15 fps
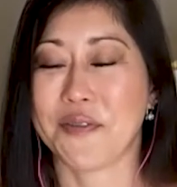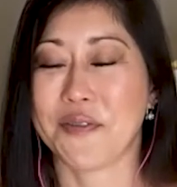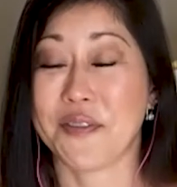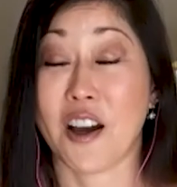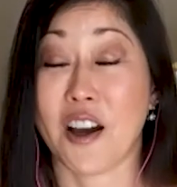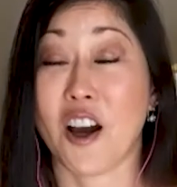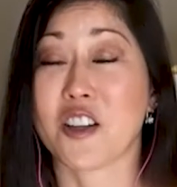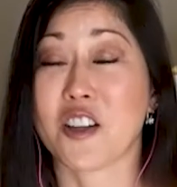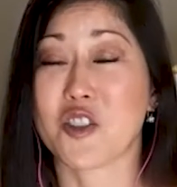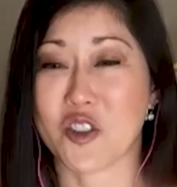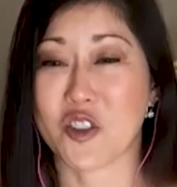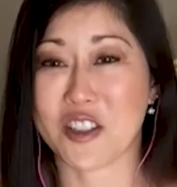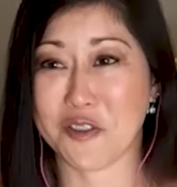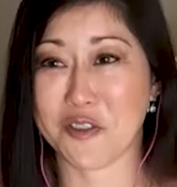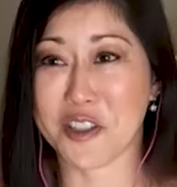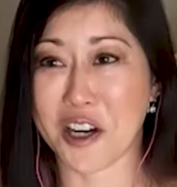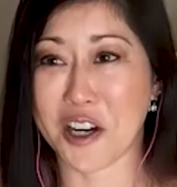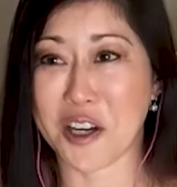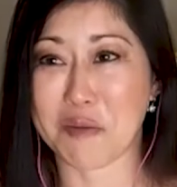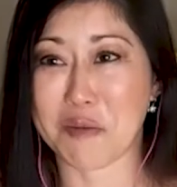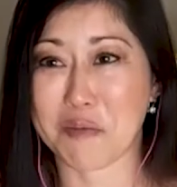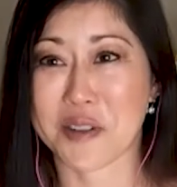hundreds of
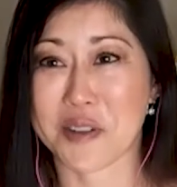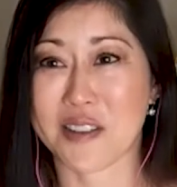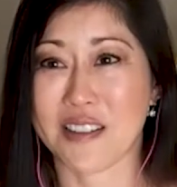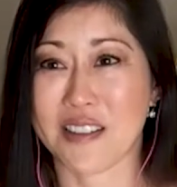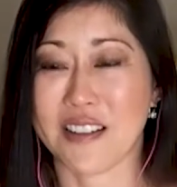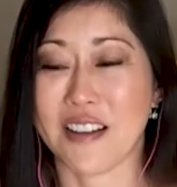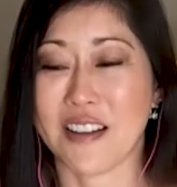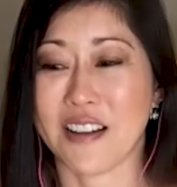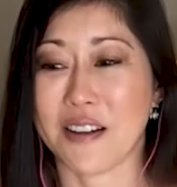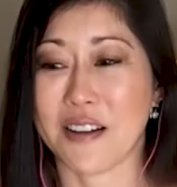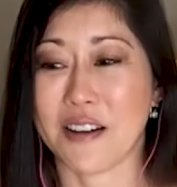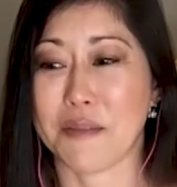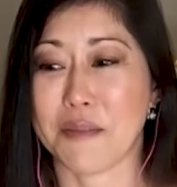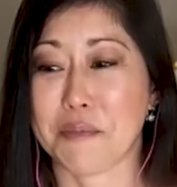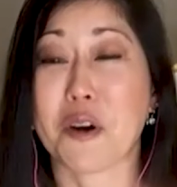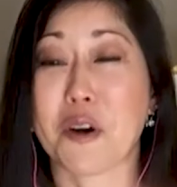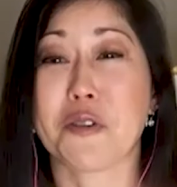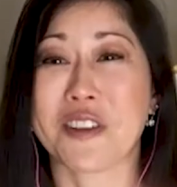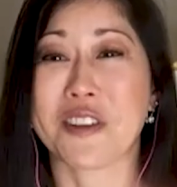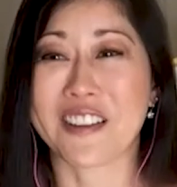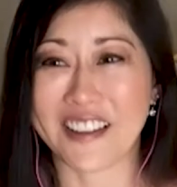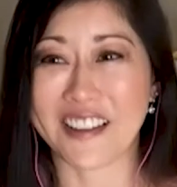times
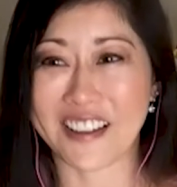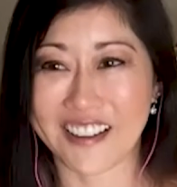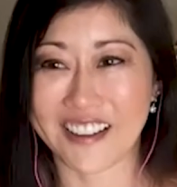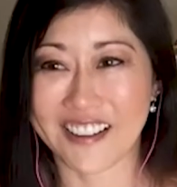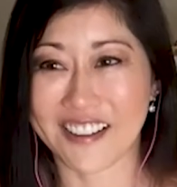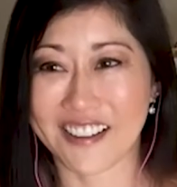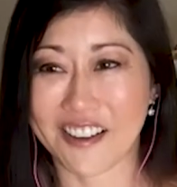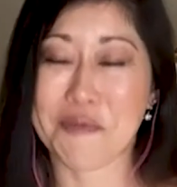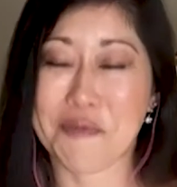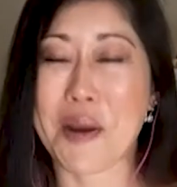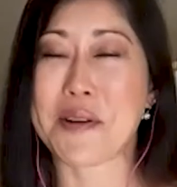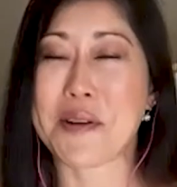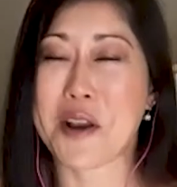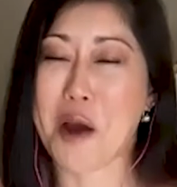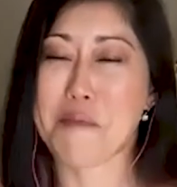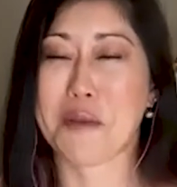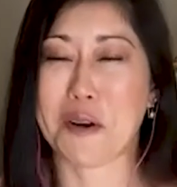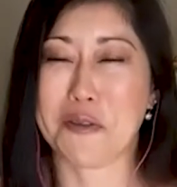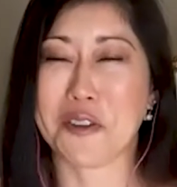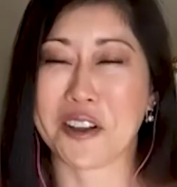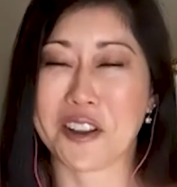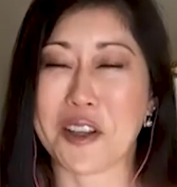perfectly, or maybe not
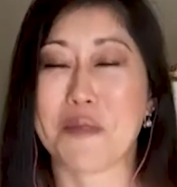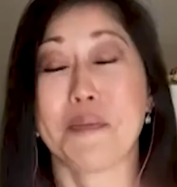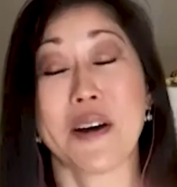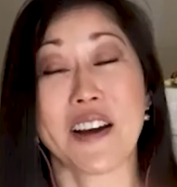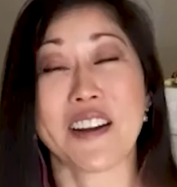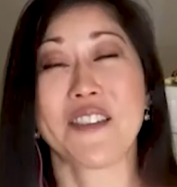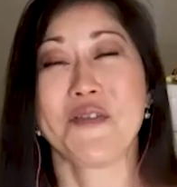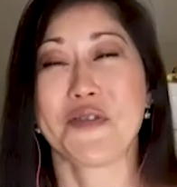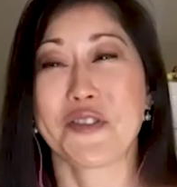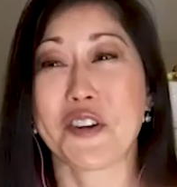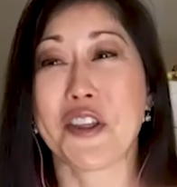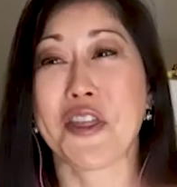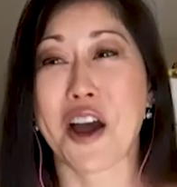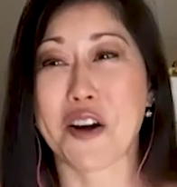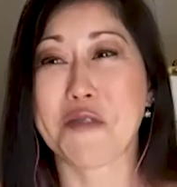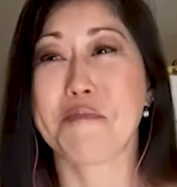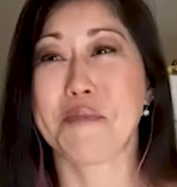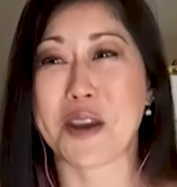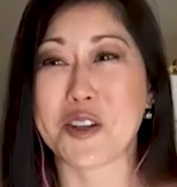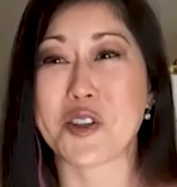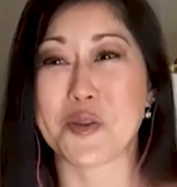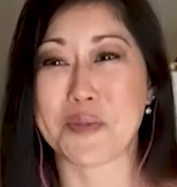perfectly, but without
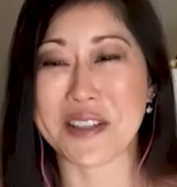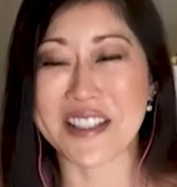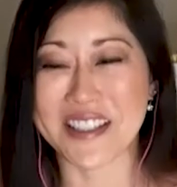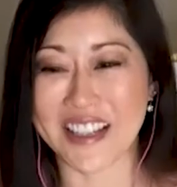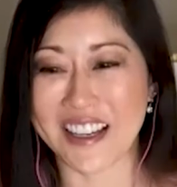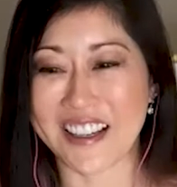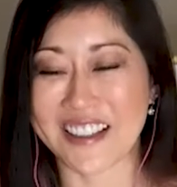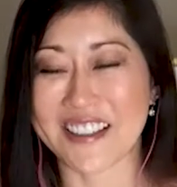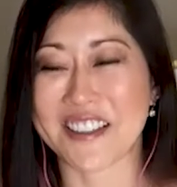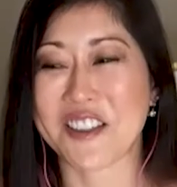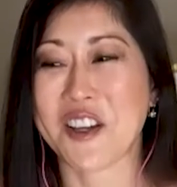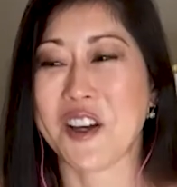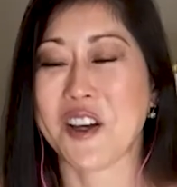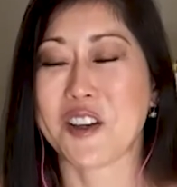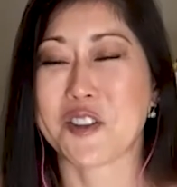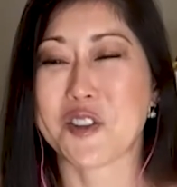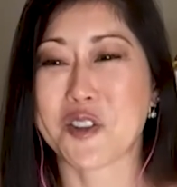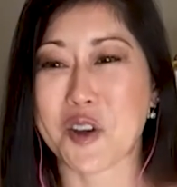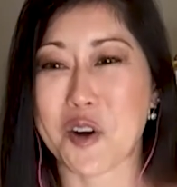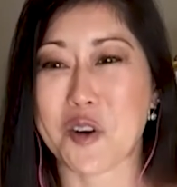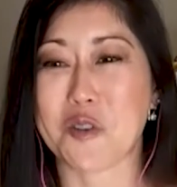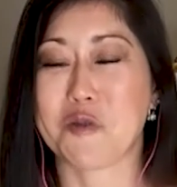major mistakes.
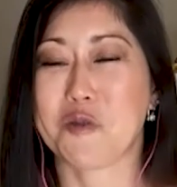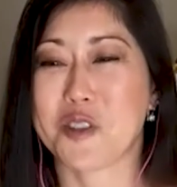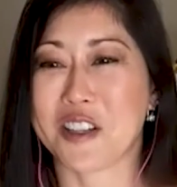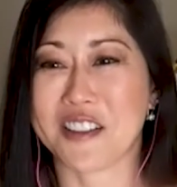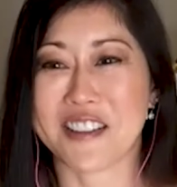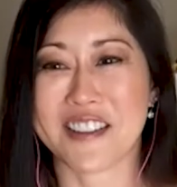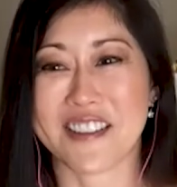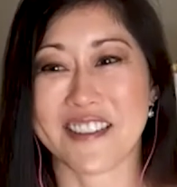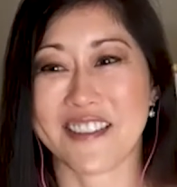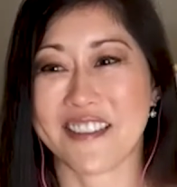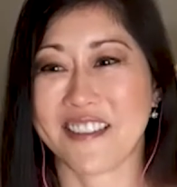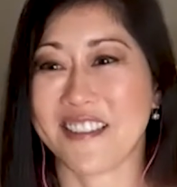So just,